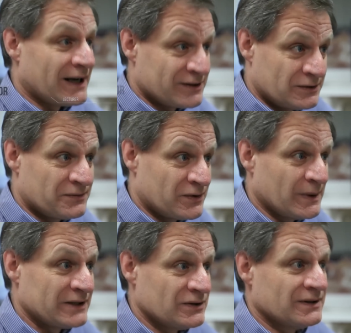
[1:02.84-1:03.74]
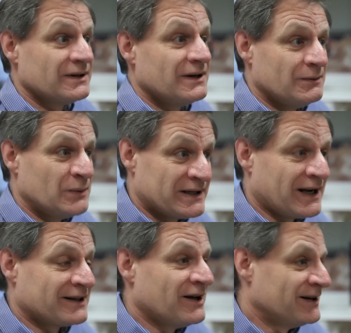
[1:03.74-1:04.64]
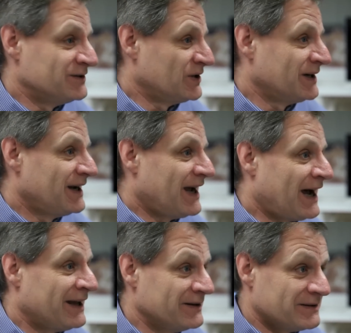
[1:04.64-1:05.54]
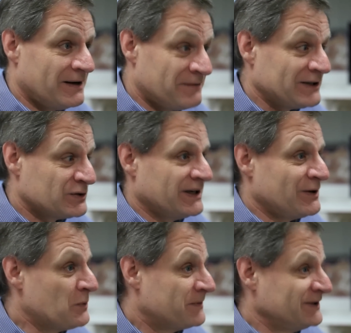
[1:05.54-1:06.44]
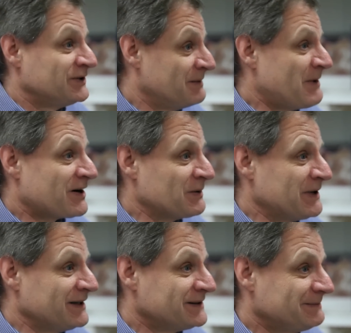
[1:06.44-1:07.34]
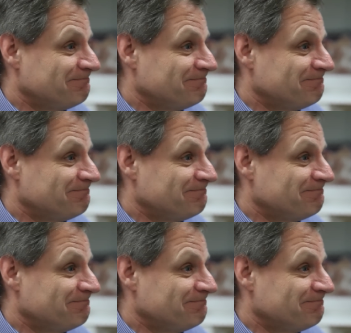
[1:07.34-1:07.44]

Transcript: that to fruition with technology and eventually, hopefully, to the marketplace.